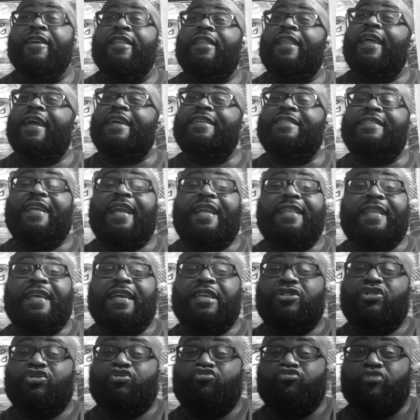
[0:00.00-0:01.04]
Like I said, I think
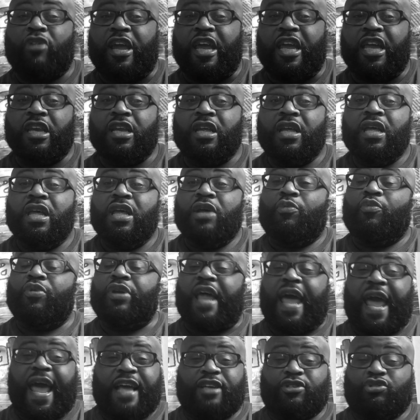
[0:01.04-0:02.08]
it's great when
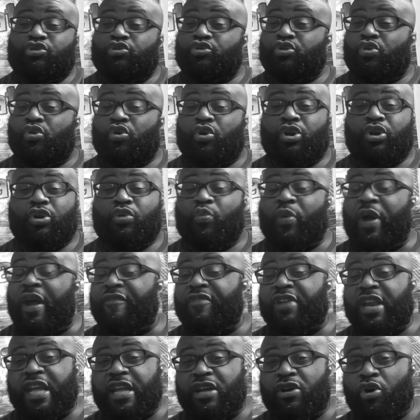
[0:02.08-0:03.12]
the Astros go on
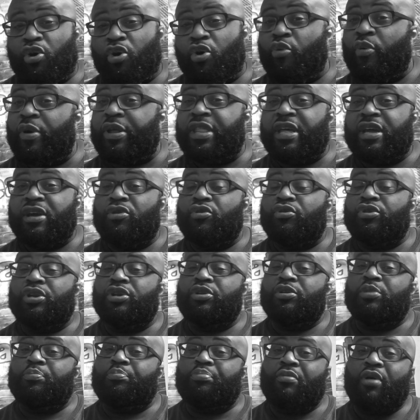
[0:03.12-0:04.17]
wherever they go, where they're going to
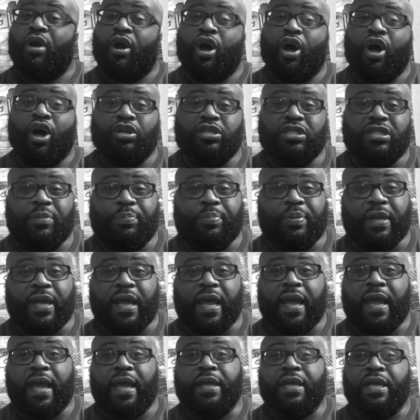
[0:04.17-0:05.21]
the Bronx to
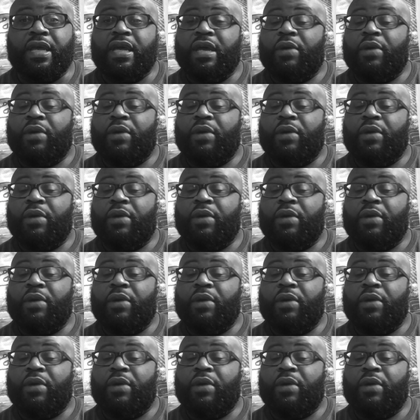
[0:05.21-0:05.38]
play,